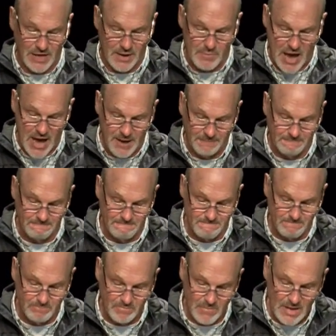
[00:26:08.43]
Amen?
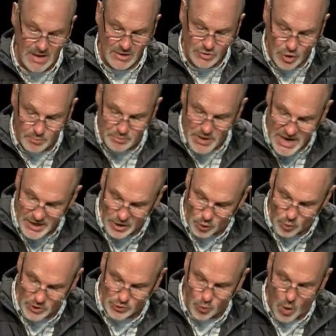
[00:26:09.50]
So Peter
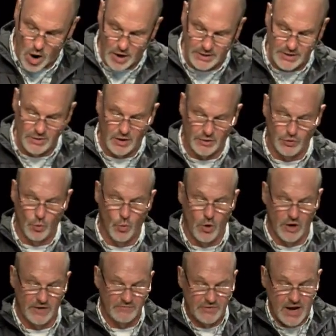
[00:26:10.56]
was walking on the
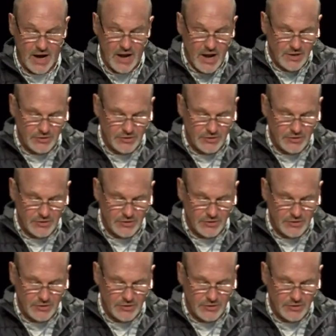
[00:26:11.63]
Word of God.